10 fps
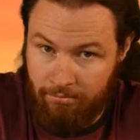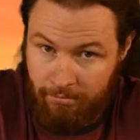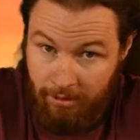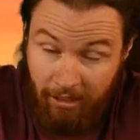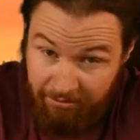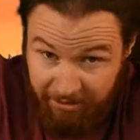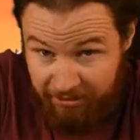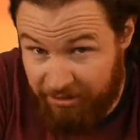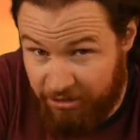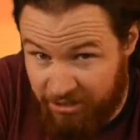Conflict
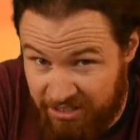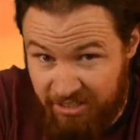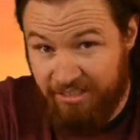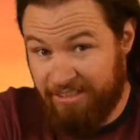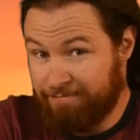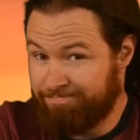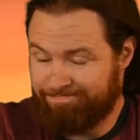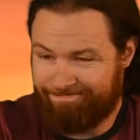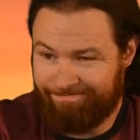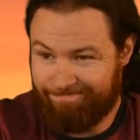of interest.
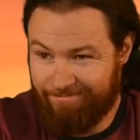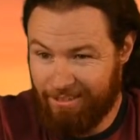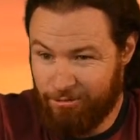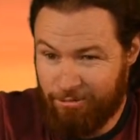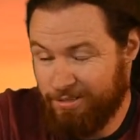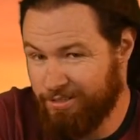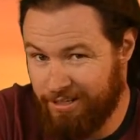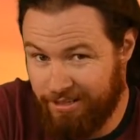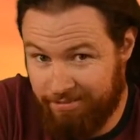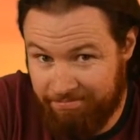This one's
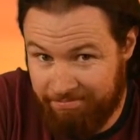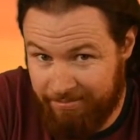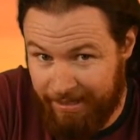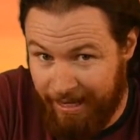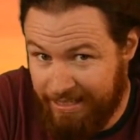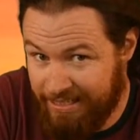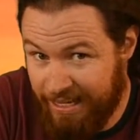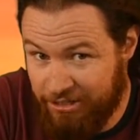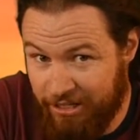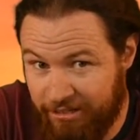kind of
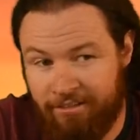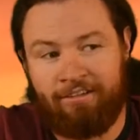sketchy.